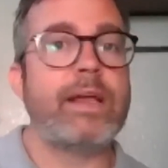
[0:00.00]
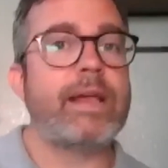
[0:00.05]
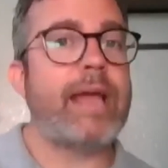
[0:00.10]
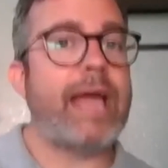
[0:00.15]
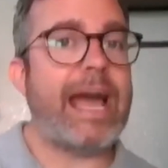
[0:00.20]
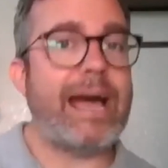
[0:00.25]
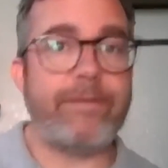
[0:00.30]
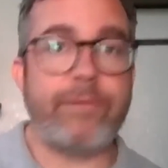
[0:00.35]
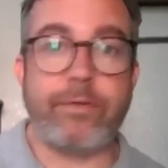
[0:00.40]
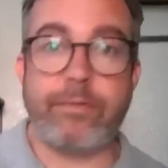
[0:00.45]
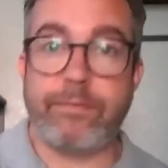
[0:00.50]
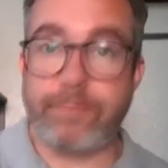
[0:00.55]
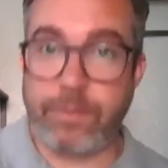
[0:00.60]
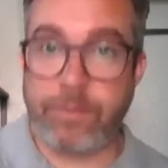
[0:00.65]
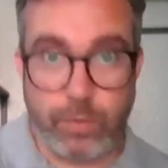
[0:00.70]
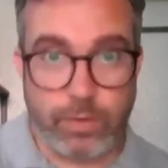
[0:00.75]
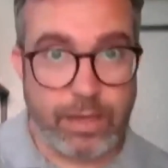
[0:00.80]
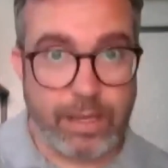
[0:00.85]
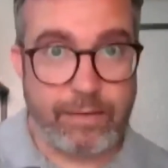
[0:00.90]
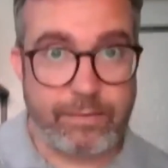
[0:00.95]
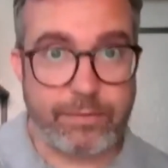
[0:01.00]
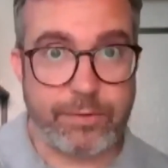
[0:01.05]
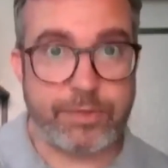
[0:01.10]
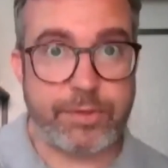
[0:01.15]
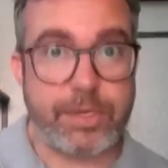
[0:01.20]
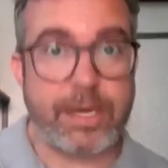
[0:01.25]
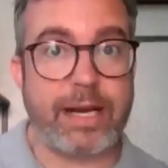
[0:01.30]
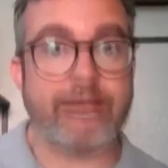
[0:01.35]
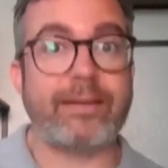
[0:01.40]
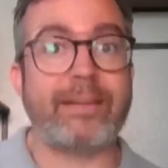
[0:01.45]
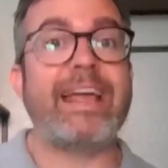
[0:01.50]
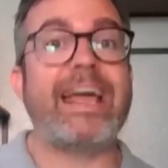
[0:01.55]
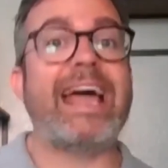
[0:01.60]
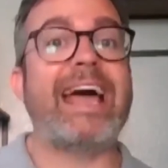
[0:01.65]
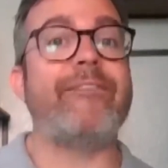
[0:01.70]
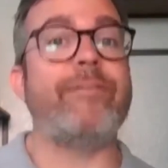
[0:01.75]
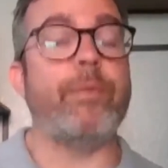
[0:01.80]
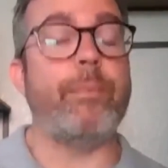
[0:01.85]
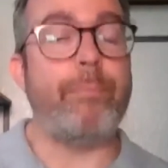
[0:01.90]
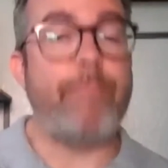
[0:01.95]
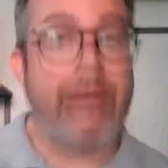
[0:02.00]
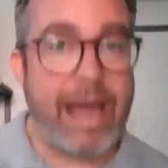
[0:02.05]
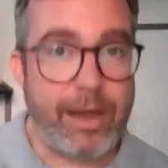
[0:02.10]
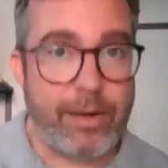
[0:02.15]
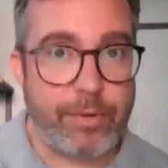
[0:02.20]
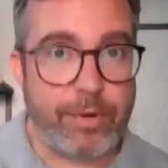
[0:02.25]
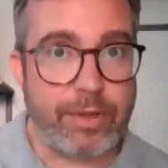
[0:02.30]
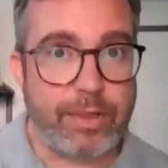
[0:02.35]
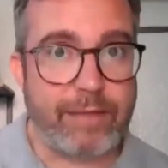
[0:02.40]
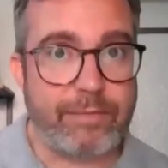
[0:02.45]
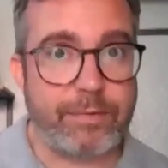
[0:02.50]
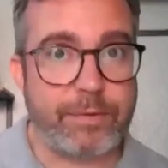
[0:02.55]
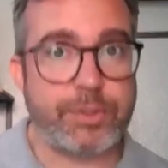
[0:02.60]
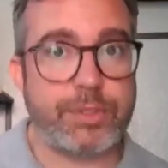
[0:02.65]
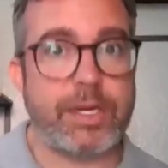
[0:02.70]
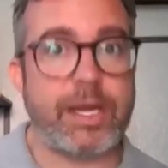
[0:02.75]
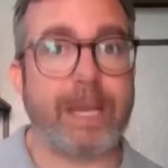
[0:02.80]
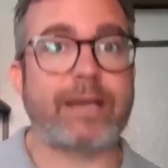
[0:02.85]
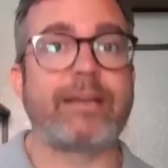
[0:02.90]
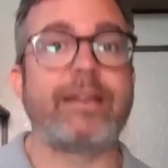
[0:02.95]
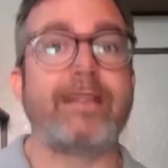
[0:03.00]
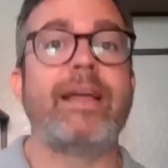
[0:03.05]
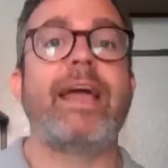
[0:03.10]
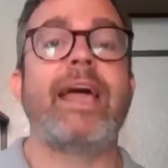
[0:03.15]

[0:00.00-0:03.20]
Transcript: have your fluid levels checked, have your battery level checked,